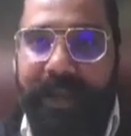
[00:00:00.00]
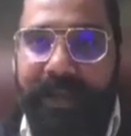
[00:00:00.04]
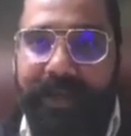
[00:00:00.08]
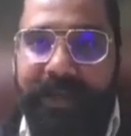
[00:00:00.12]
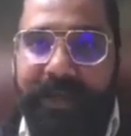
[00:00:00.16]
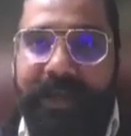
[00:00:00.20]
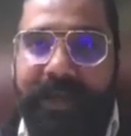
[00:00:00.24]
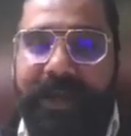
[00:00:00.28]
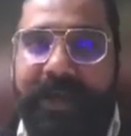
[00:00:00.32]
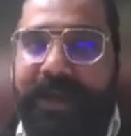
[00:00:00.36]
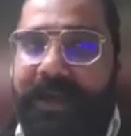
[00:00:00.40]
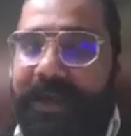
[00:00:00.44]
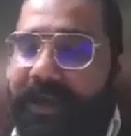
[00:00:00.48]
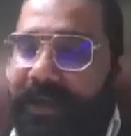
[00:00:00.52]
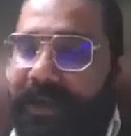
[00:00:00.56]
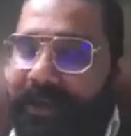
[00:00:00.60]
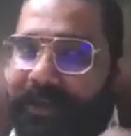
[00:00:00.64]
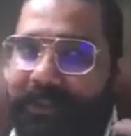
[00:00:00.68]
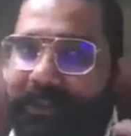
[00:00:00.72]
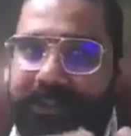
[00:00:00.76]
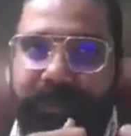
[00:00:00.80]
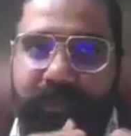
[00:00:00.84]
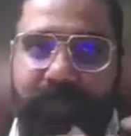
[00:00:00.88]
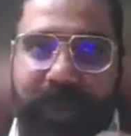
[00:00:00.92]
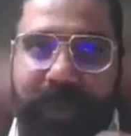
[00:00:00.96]
And
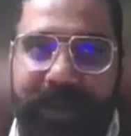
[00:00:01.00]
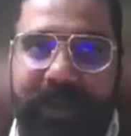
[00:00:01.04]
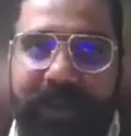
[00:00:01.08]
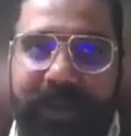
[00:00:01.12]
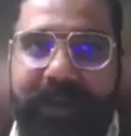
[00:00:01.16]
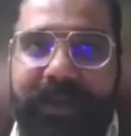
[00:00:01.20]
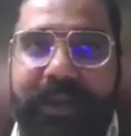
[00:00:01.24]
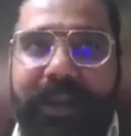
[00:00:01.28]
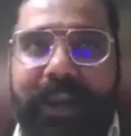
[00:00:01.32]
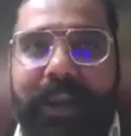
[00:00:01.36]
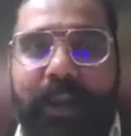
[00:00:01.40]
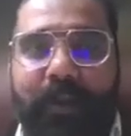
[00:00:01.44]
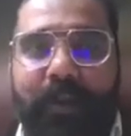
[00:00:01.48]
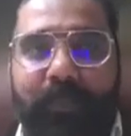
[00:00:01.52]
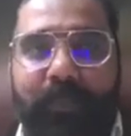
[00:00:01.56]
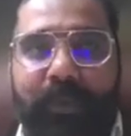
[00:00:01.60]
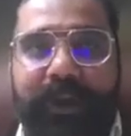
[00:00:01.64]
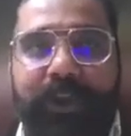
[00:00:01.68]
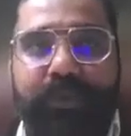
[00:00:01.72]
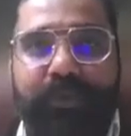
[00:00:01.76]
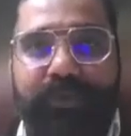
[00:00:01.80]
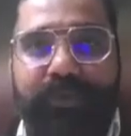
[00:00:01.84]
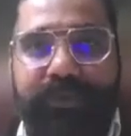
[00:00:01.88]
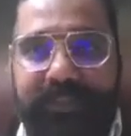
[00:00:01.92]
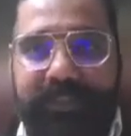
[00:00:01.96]
it's very
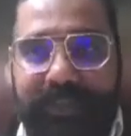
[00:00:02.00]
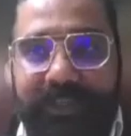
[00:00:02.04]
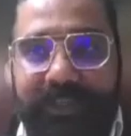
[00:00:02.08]
relevant to